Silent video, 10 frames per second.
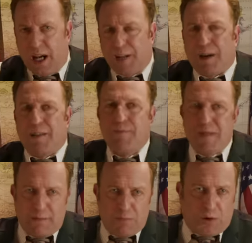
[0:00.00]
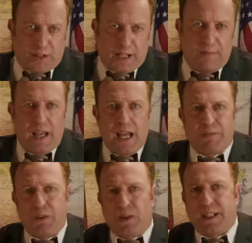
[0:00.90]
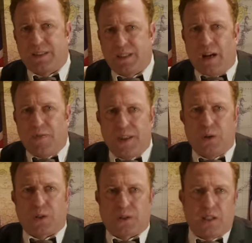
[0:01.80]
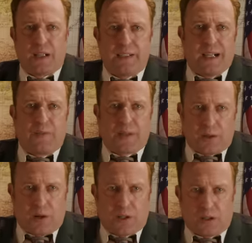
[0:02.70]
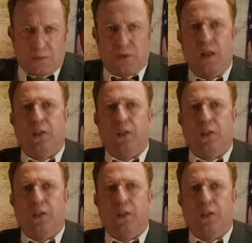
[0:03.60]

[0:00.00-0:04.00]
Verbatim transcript: and by mid morning, everyone has gotten the order to lay down their arms.